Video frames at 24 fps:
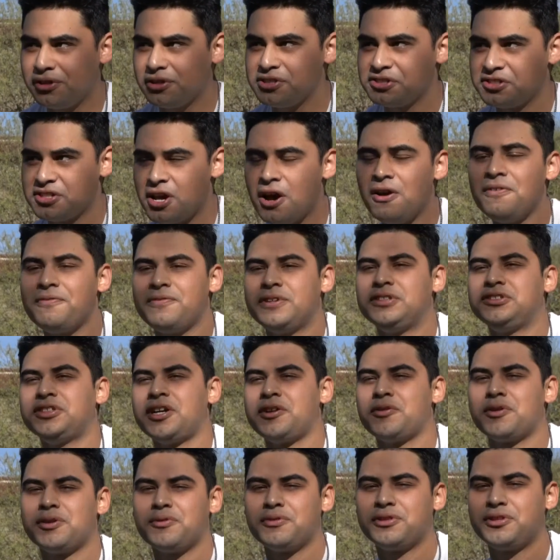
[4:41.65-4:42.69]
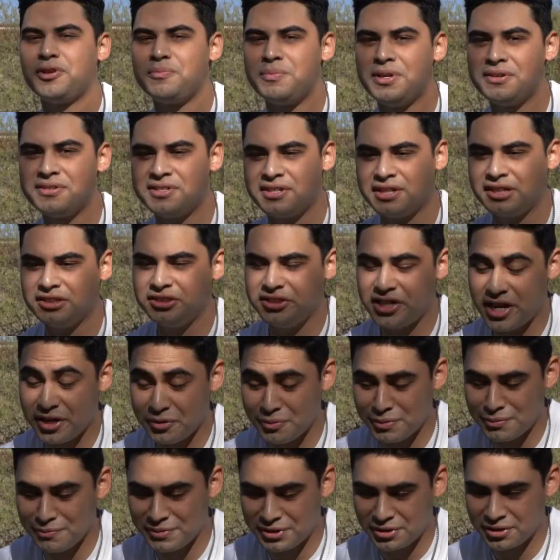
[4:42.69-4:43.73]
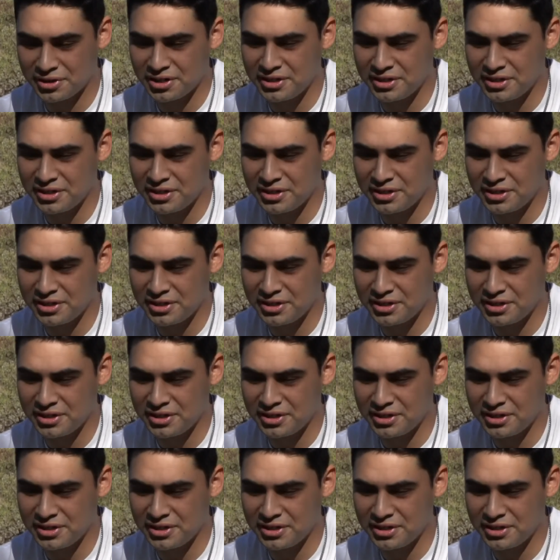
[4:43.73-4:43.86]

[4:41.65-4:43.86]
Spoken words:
with yourself and genuine with your music and genuine